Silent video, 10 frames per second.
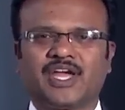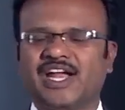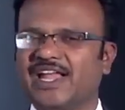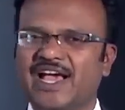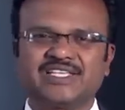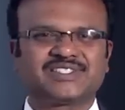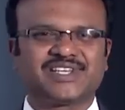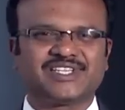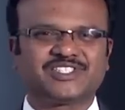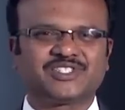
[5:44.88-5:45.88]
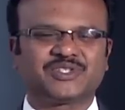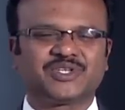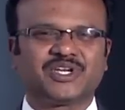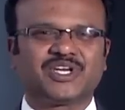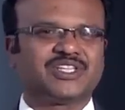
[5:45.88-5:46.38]
and as such,
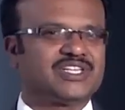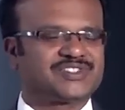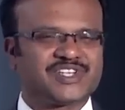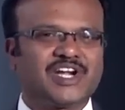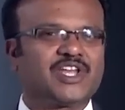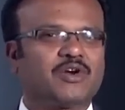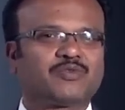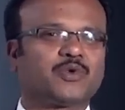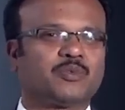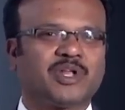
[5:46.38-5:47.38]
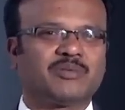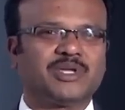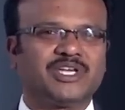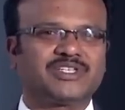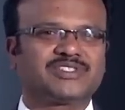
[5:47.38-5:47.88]
the study of human
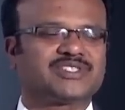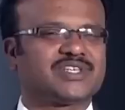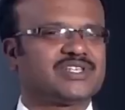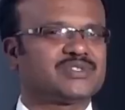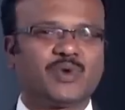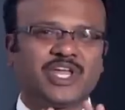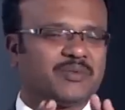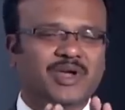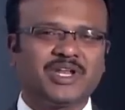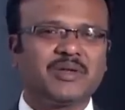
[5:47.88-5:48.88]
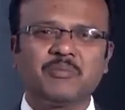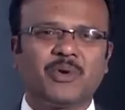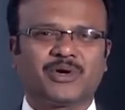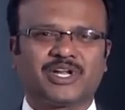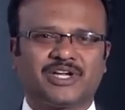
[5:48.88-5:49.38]
beings is very, very
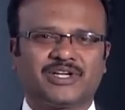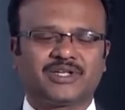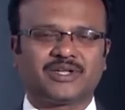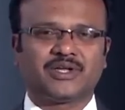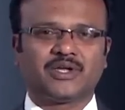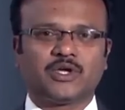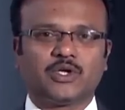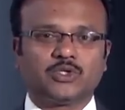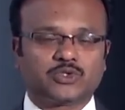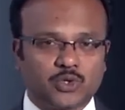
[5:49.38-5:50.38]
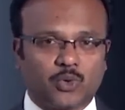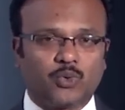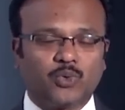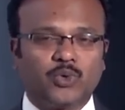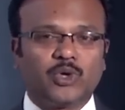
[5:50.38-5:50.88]
important.
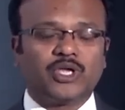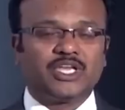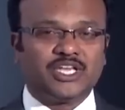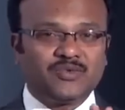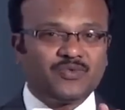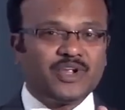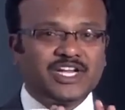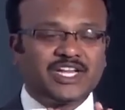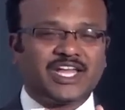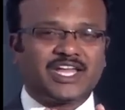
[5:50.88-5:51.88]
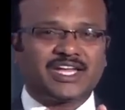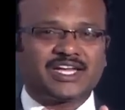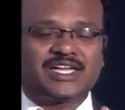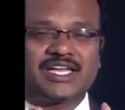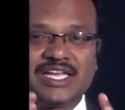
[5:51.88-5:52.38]
So, if we
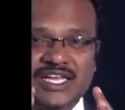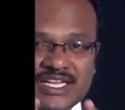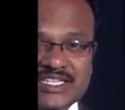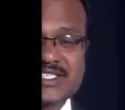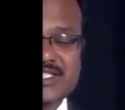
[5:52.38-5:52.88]
take in